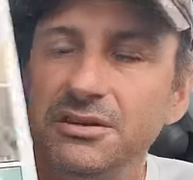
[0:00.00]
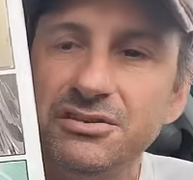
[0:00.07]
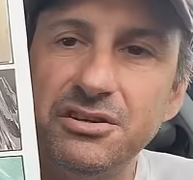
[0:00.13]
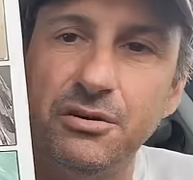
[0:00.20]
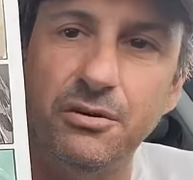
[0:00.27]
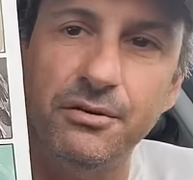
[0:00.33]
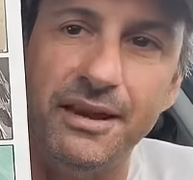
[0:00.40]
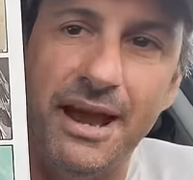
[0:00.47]

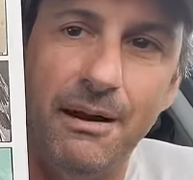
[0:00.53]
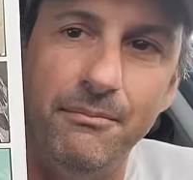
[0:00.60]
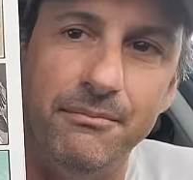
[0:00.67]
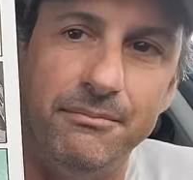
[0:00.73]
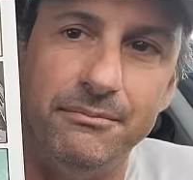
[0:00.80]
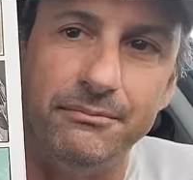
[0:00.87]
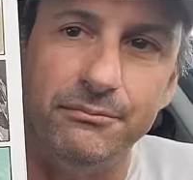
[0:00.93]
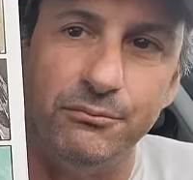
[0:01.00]
So, yep,
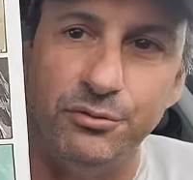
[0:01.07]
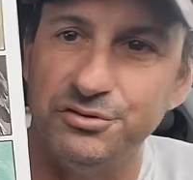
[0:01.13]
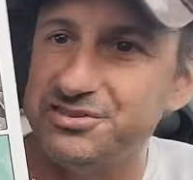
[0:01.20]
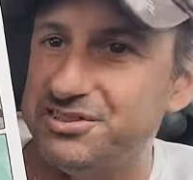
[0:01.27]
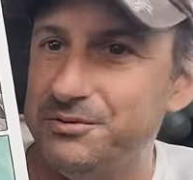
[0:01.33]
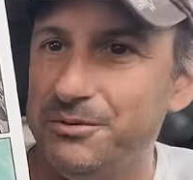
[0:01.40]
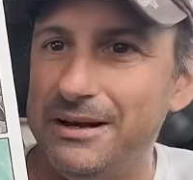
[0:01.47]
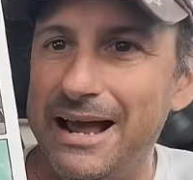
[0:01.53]
we'll
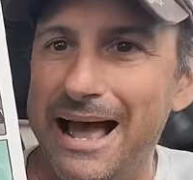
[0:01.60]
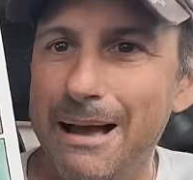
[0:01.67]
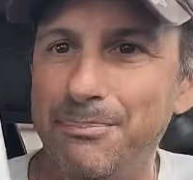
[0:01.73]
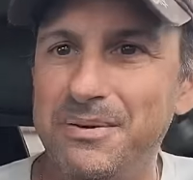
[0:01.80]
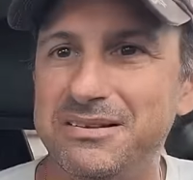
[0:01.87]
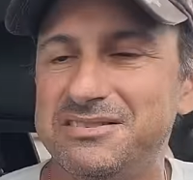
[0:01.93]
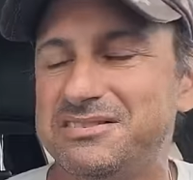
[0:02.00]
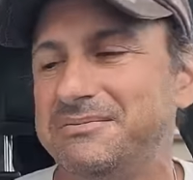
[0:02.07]
see what
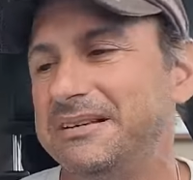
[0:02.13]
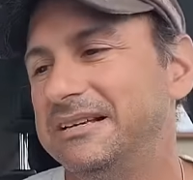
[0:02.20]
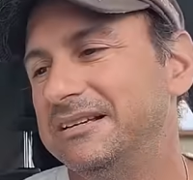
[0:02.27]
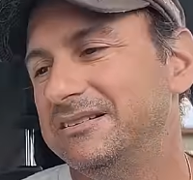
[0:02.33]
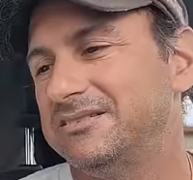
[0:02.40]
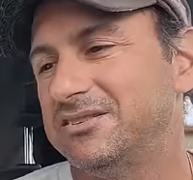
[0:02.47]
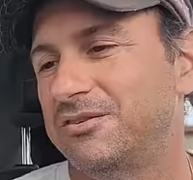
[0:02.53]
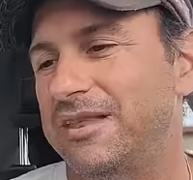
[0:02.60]
happens.
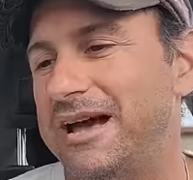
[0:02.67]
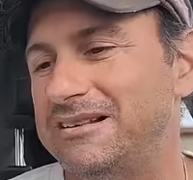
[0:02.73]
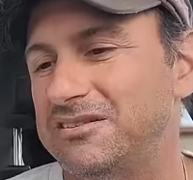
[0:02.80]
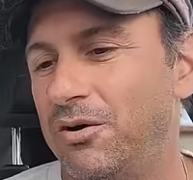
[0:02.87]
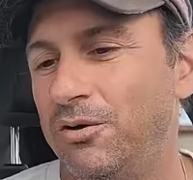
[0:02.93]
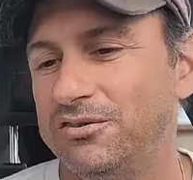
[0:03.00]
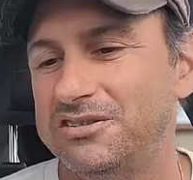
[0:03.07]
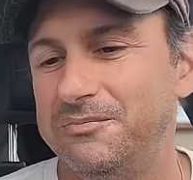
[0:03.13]
So
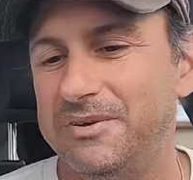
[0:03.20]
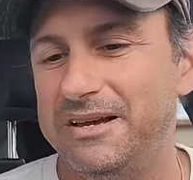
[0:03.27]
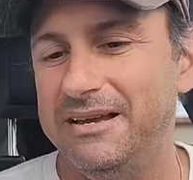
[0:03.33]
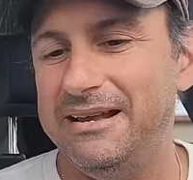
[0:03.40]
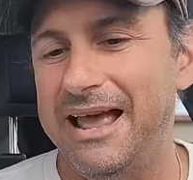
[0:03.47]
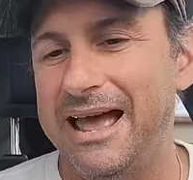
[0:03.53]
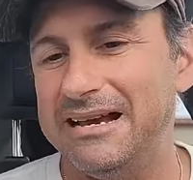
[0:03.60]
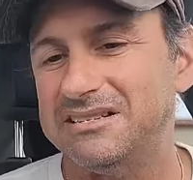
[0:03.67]
that's
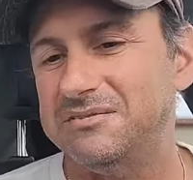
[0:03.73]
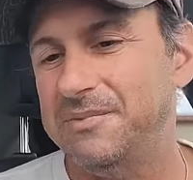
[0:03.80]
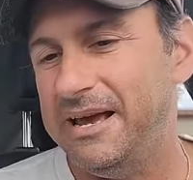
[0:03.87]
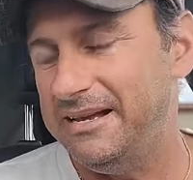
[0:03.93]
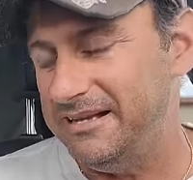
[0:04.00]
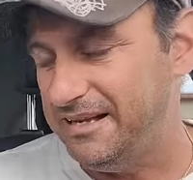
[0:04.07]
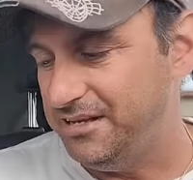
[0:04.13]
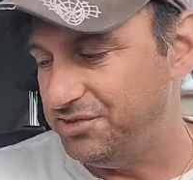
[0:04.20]
Ultimate
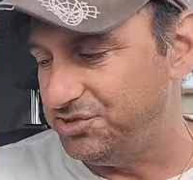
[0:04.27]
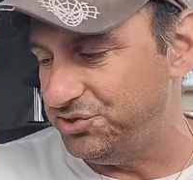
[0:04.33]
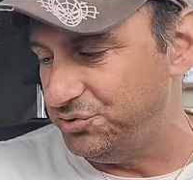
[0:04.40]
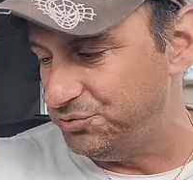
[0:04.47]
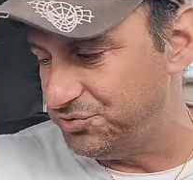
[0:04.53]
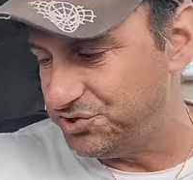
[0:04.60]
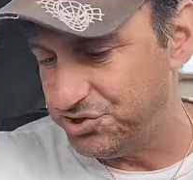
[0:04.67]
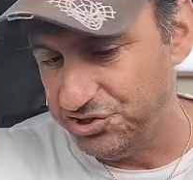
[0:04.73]
X-Men
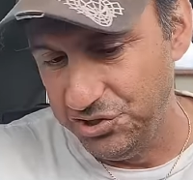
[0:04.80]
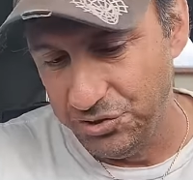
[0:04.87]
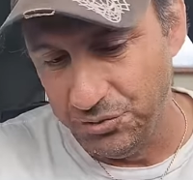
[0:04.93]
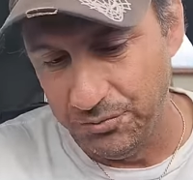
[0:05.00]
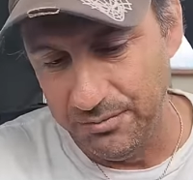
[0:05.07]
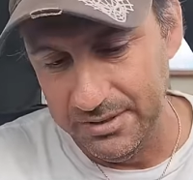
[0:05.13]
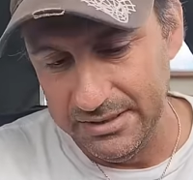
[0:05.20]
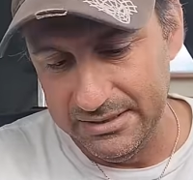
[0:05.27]
issue
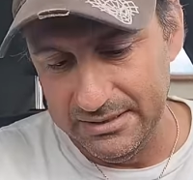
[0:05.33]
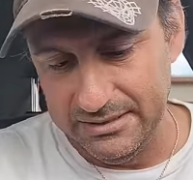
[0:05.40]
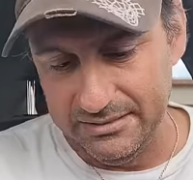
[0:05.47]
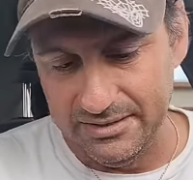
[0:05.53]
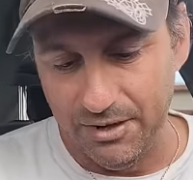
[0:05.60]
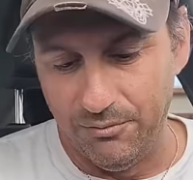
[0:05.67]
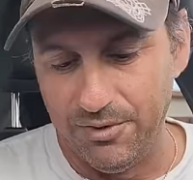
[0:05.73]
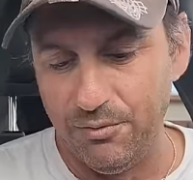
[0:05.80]
2.
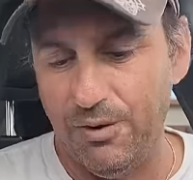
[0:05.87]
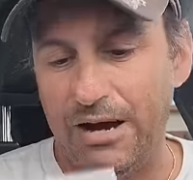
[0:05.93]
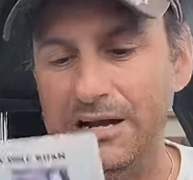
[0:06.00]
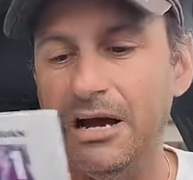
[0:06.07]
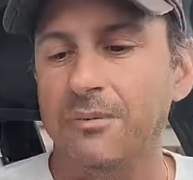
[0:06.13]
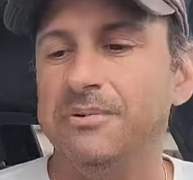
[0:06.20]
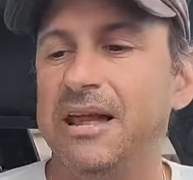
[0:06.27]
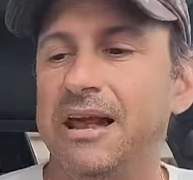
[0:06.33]
Then we
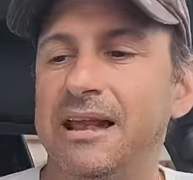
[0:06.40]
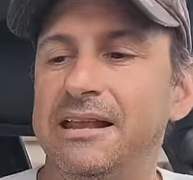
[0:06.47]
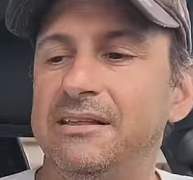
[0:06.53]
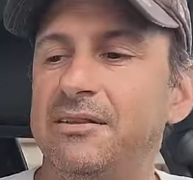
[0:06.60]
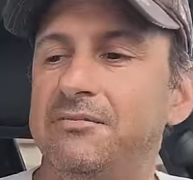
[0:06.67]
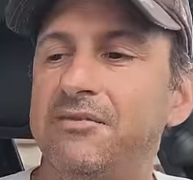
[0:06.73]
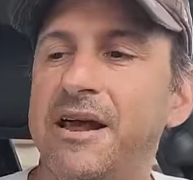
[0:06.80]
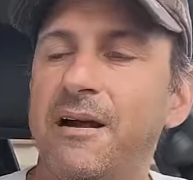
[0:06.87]
wind up getting
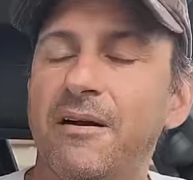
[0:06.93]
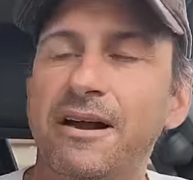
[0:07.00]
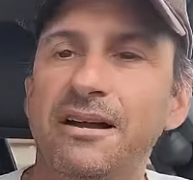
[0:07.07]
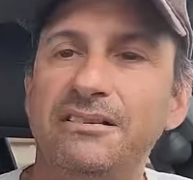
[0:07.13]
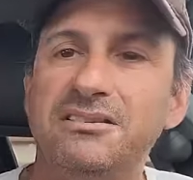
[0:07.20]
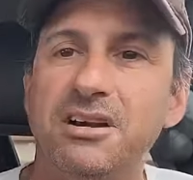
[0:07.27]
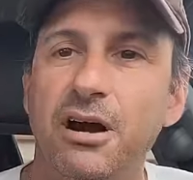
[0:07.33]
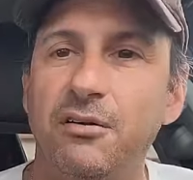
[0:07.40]
the
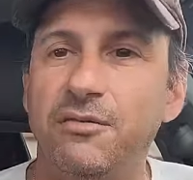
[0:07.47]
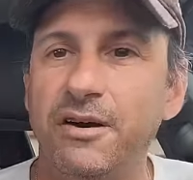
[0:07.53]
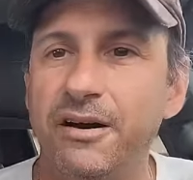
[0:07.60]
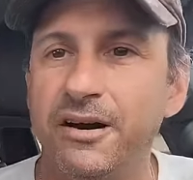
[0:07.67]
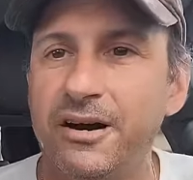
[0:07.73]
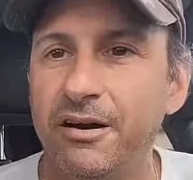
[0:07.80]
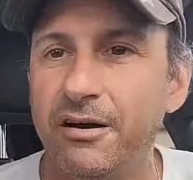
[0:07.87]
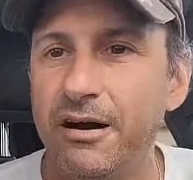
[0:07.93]
variants cover
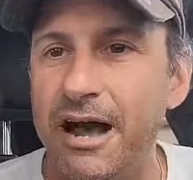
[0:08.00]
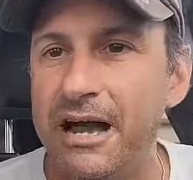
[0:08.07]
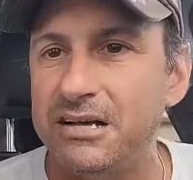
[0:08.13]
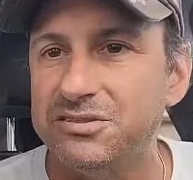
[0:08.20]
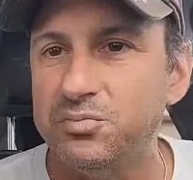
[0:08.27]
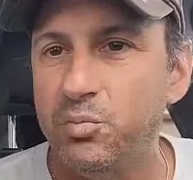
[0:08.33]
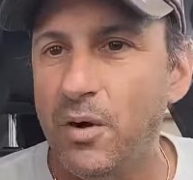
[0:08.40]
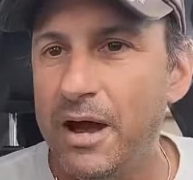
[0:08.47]
here
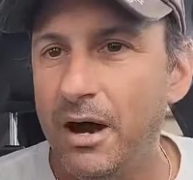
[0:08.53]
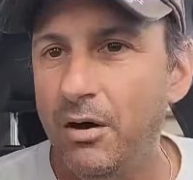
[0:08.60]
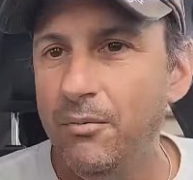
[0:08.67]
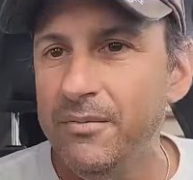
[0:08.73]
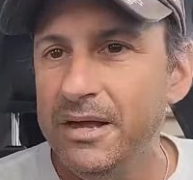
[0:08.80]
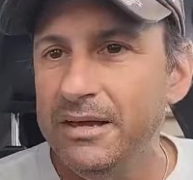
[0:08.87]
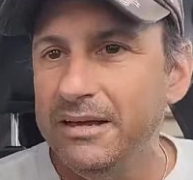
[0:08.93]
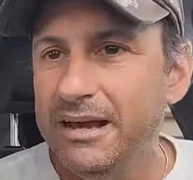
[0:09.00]
as
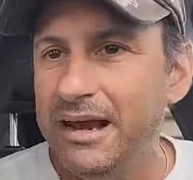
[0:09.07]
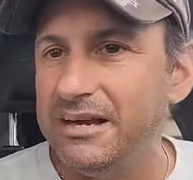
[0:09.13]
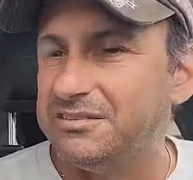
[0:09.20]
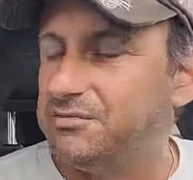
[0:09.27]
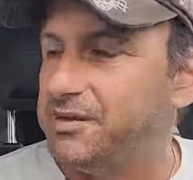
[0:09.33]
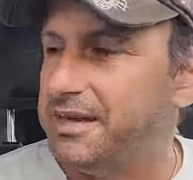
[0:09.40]
well as